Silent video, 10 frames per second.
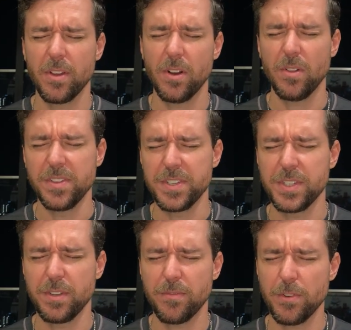Oh, this is
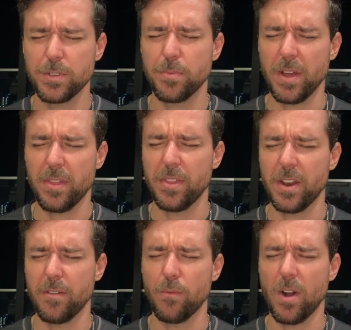the first breath that
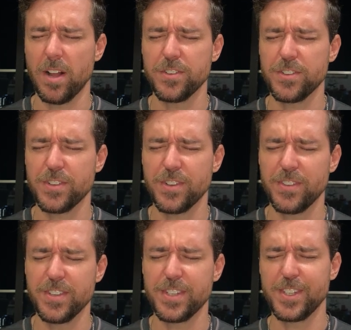I've watched.
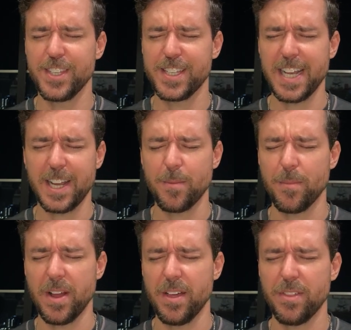This is the second
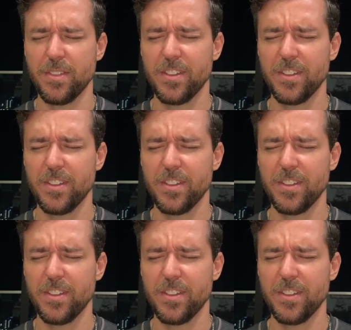breath.